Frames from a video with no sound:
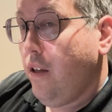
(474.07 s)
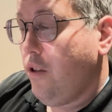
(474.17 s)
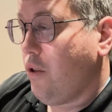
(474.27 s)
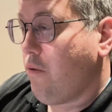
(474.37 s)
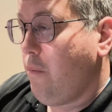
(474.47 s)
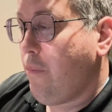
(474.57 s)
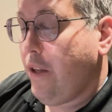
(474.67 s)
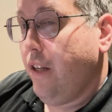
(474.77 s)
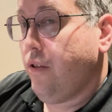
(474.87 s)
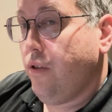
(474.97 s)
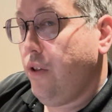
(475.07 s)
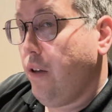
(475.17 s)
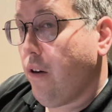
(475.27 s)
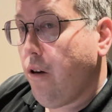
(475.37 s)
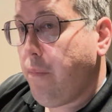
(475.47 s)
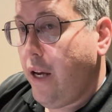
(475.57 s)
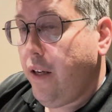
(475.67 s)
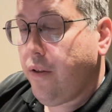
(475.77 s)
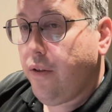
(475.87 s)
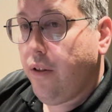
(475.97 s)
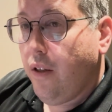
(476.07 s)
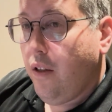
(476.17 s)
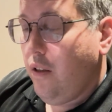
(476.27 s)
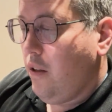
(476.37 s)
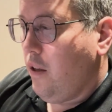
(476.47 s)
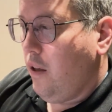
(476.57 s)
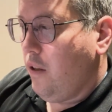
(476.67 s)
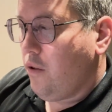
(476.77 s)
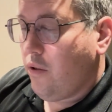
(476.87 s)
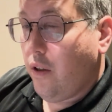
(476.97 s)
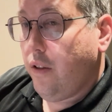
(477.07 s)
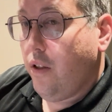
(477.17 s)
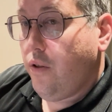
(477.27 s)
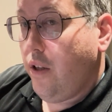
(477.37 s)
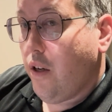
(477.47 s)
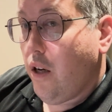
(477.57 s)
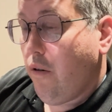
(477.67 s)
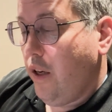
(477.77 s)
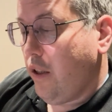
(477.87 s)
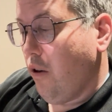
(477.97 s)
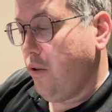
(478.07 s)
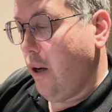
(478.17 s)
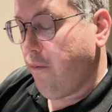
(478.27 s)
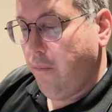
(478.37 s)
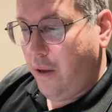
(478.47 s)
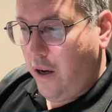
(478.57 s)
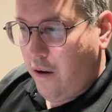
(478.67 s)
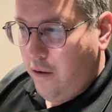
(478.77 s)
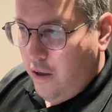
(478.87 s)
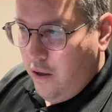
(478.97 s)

Just remember that it's zero based. Uh, so it starts at zero and it goes up from there.